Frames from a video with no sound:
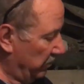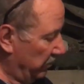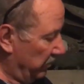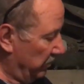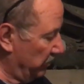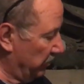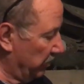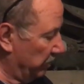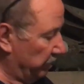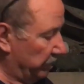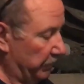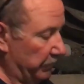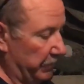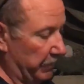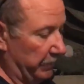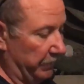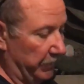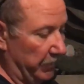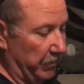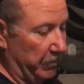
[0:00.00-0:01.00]
is up from
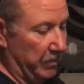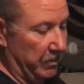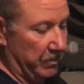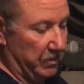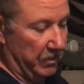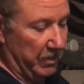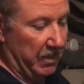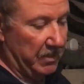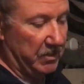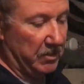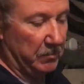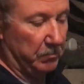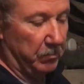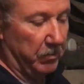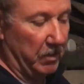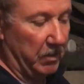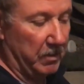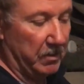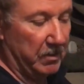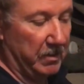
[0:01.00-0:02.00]
the furnace, so that just
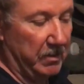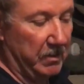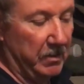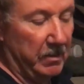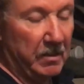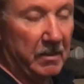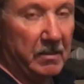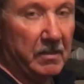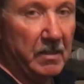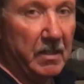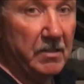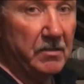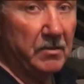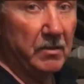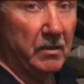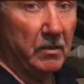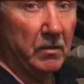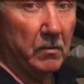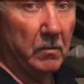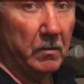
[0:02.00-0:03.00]
plugs into the
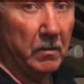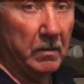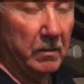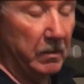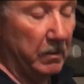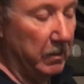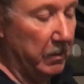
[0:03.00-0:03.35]
extension cord.